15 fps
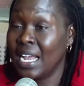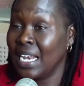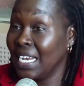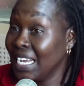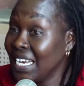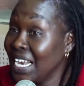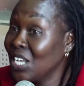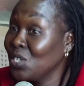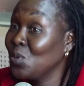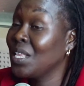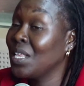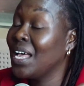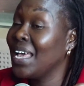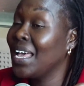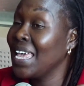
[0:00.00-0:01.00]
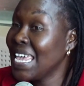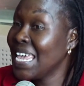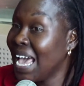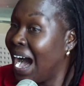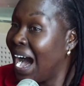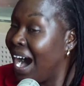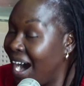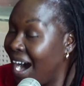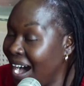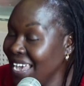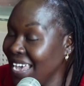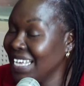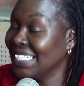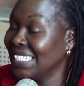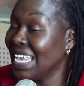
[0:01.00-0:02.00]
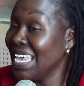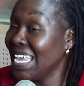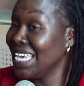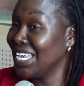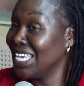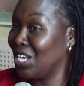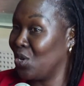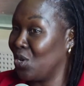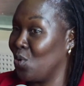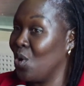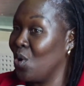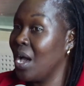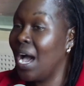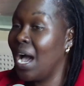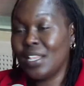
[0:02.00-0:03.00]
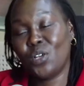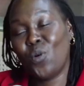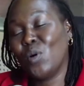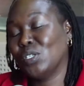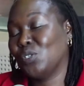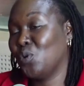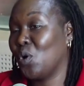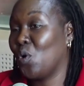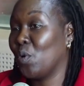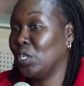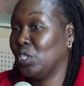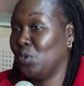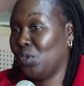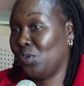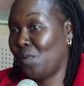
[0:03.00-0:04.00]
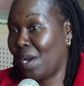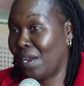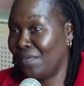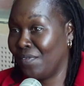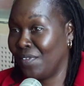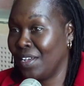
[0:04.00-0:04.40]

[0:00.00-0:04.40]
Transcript: leaders with highest EQ are the ones who are going to thrive.